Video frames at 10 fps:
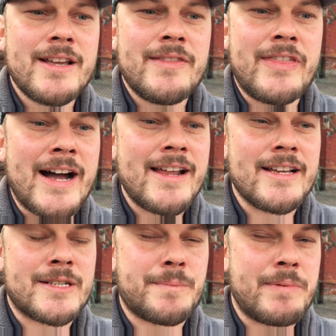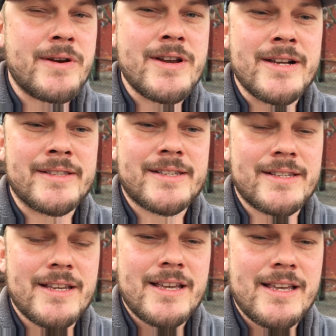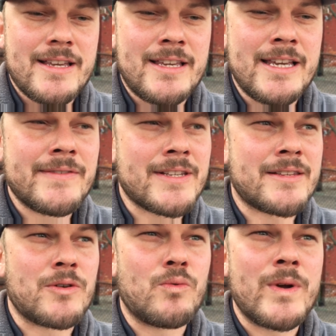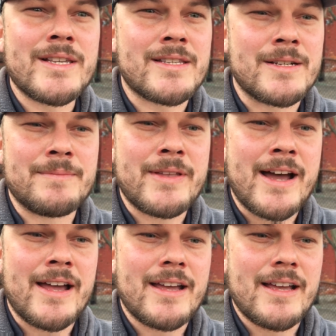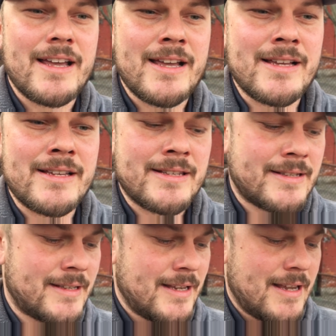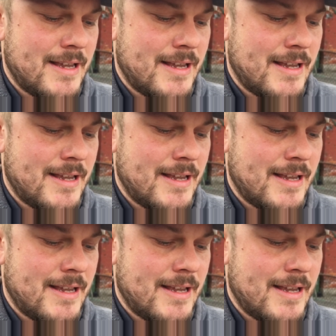that experience gives us a wisdom that is